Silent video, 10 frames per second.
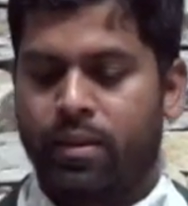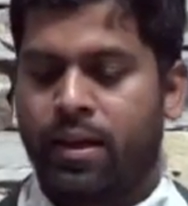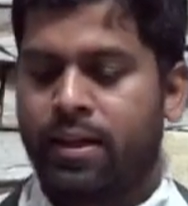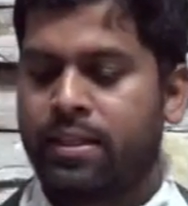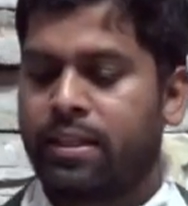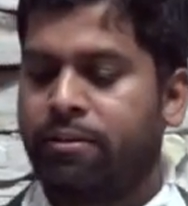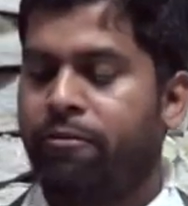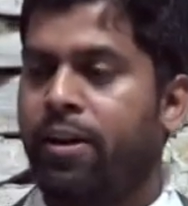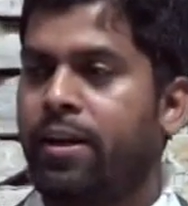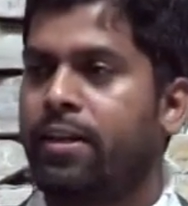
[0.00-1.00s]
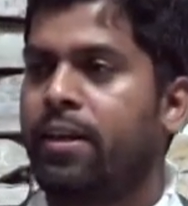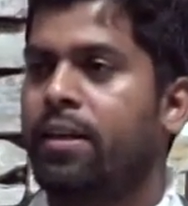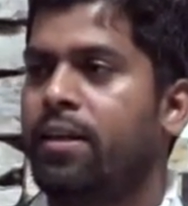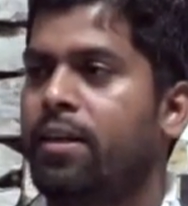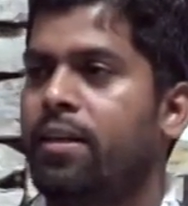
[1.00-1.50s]
that is
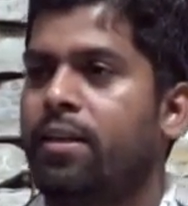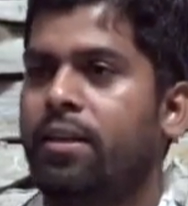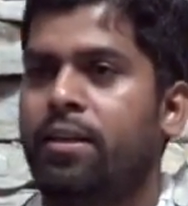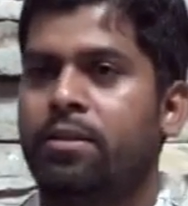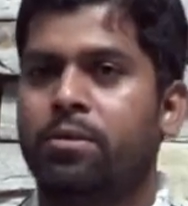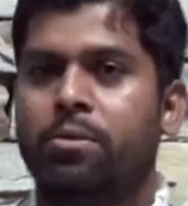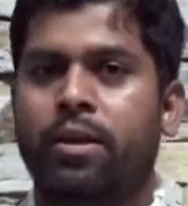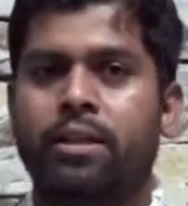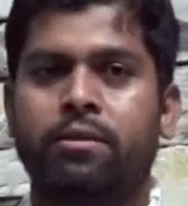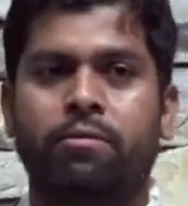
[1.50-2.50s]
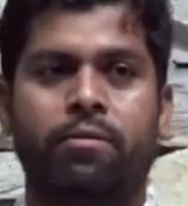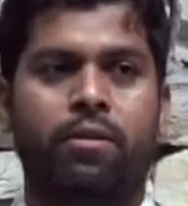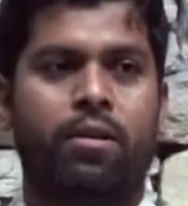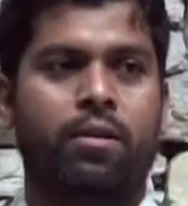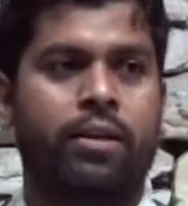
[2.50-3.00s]
reflected in today's
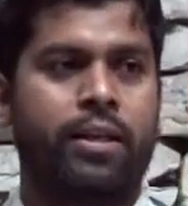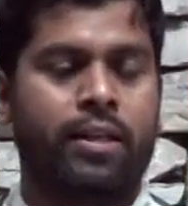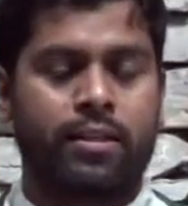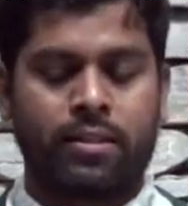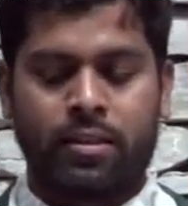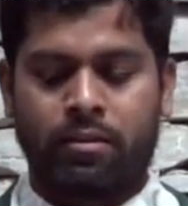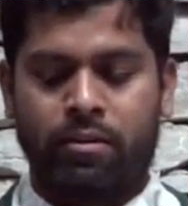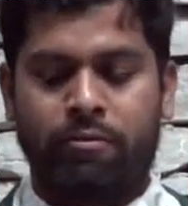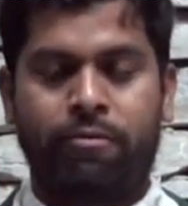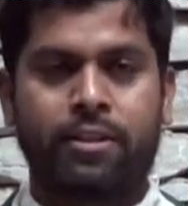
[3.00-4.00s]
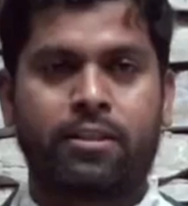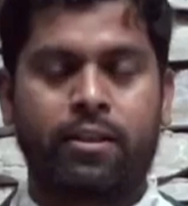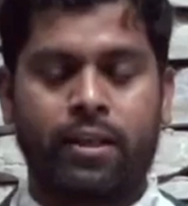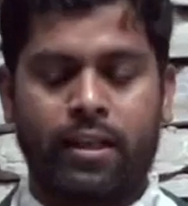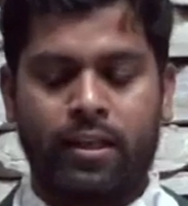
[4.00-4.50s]
readings, the first
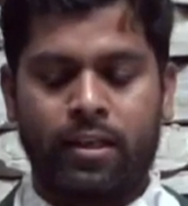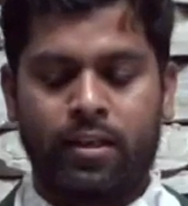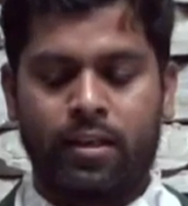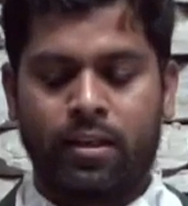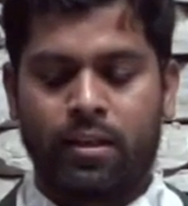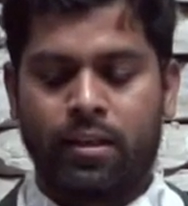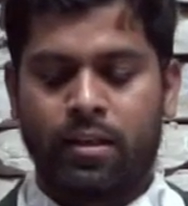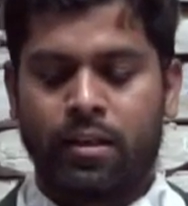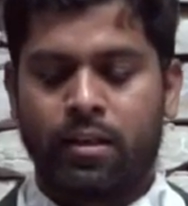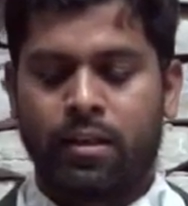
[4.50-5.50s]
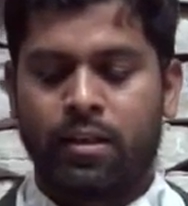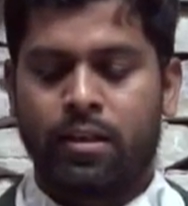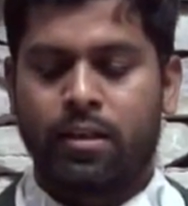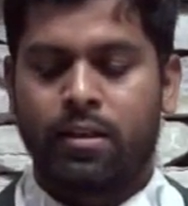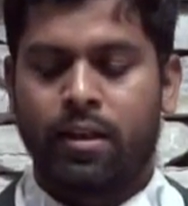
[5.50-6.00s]
reading.
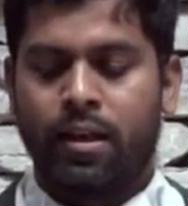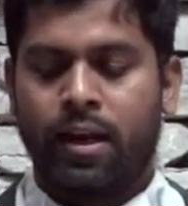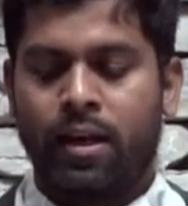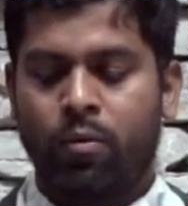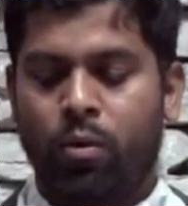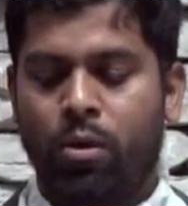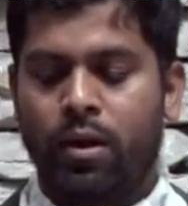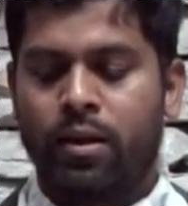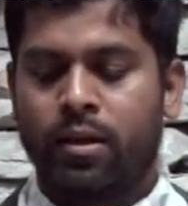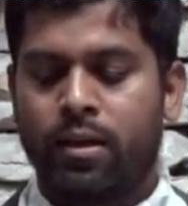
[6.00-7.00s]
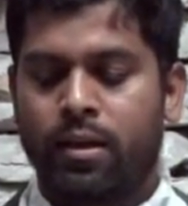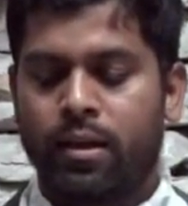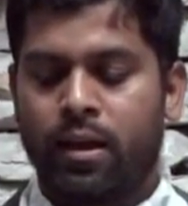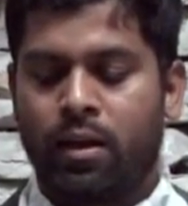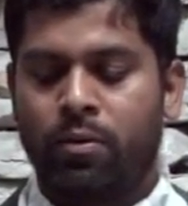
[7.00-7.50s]
The landowner
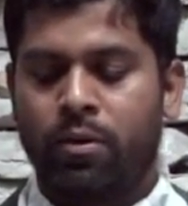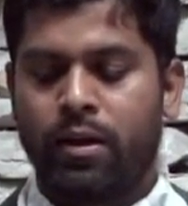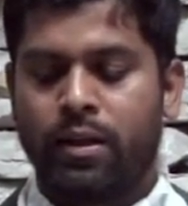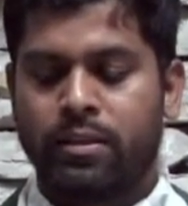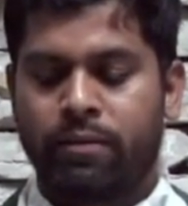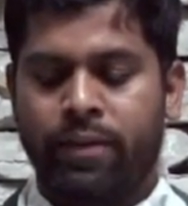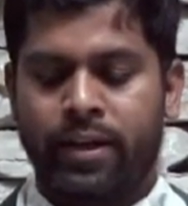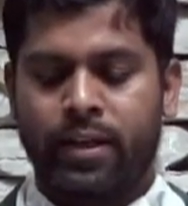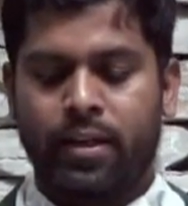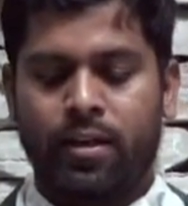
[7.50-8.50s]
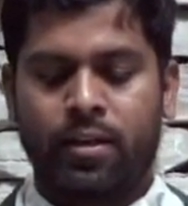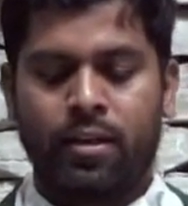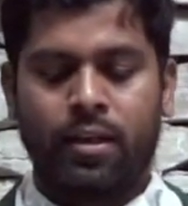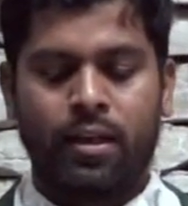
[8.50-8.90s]
loved his vineyard